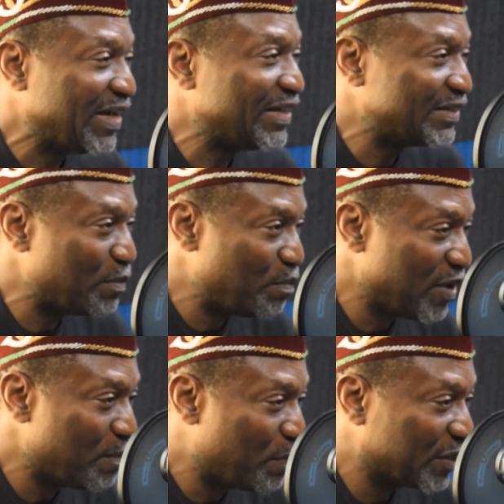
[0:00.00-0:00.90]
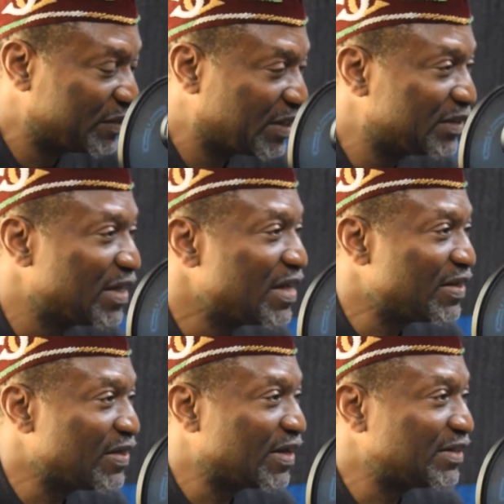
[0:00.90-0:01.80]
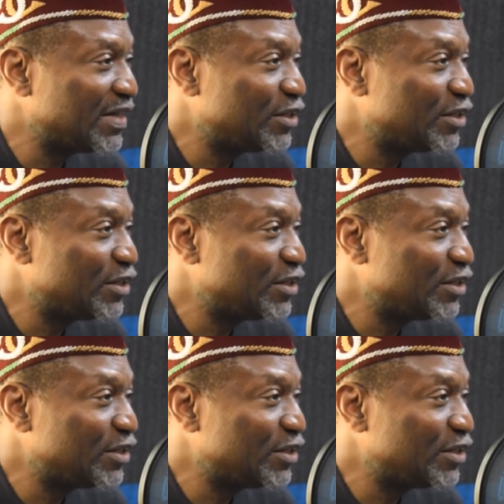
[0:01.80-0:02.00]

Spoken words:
It's a budget that